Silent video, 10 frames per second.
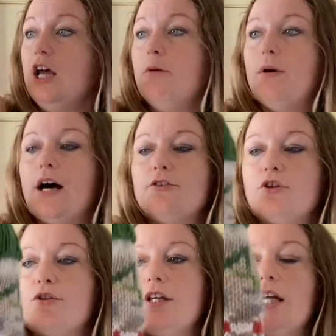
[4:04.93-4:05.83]
But I
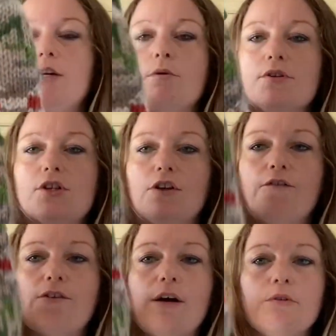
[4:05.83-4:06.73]
don't think anyone's going to
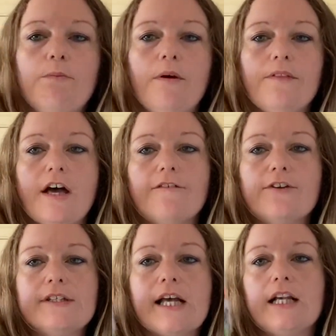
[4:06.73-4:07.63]
frown upon that for a
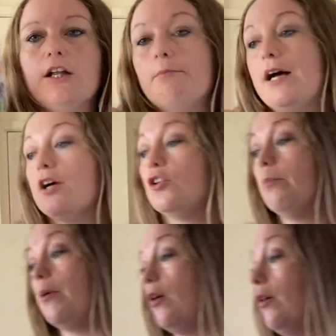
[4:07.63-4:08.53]
tiny little mark on the
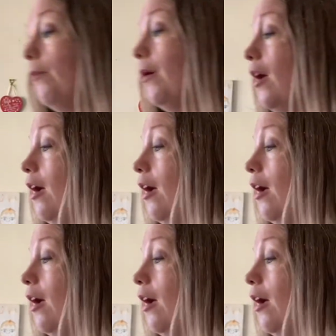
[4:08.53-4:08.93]
bottom.